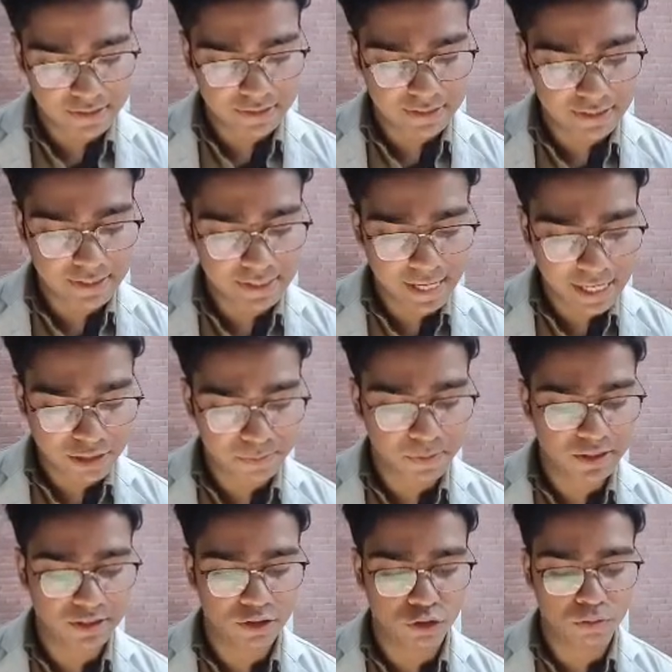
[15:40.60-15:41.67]
if there is
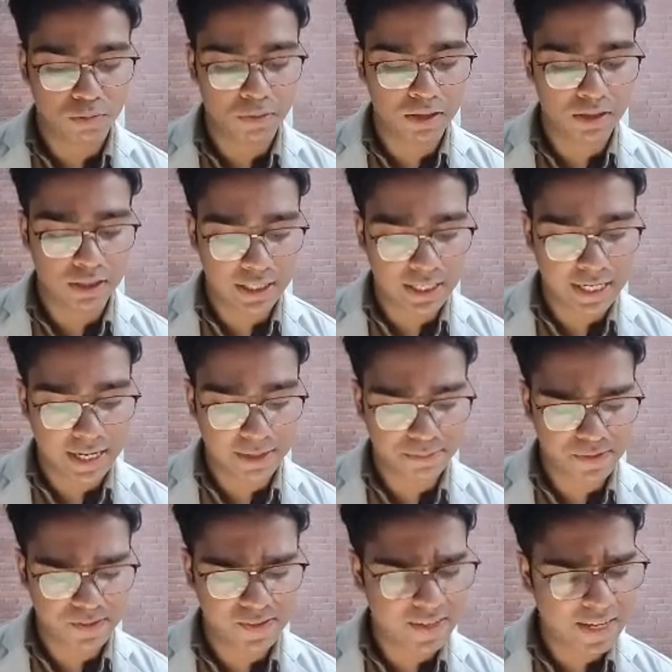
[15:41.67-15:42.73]
aspergilloma, lung
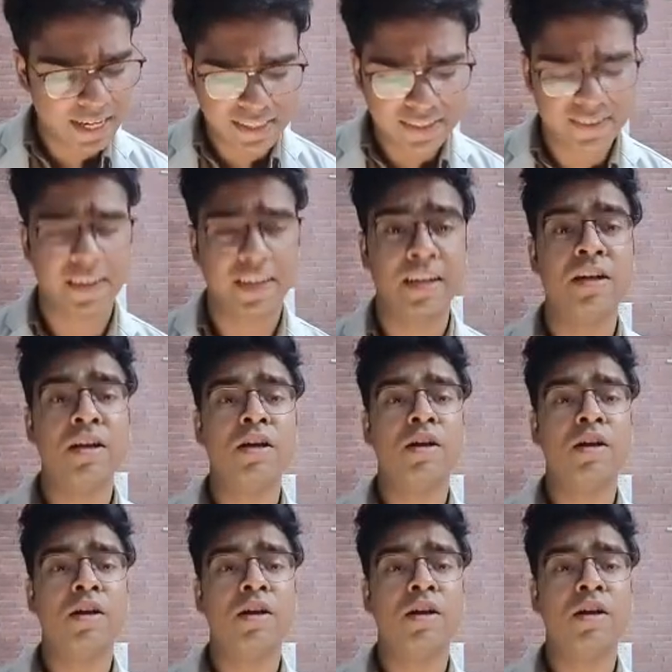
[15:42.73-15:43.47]
abscess, anything